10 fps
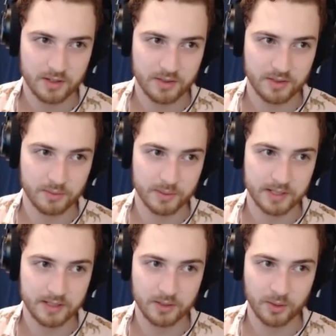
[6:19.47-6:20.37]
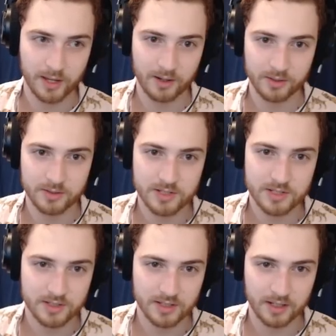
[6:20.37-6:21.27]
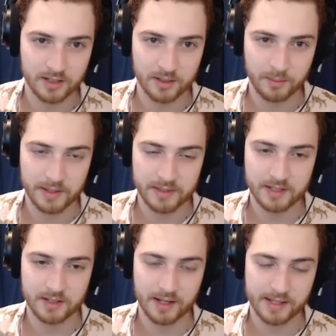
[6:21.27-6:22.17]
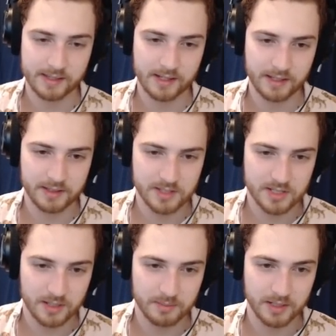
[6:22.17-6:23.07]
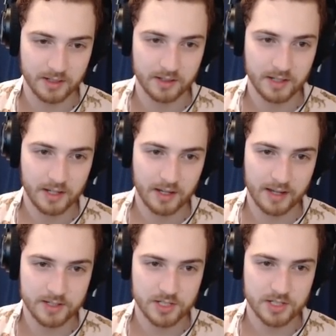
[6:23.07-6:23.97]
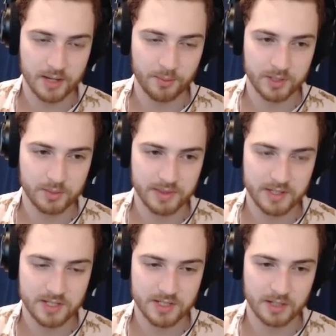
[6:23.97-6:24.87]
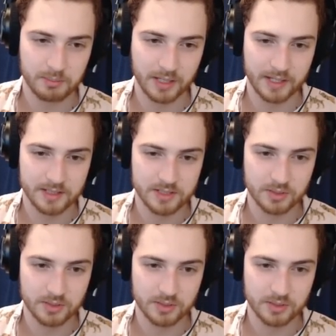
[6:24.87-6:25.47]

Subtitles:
3 Guerreros. And then I like the slam here. I wonder what this is gonna play into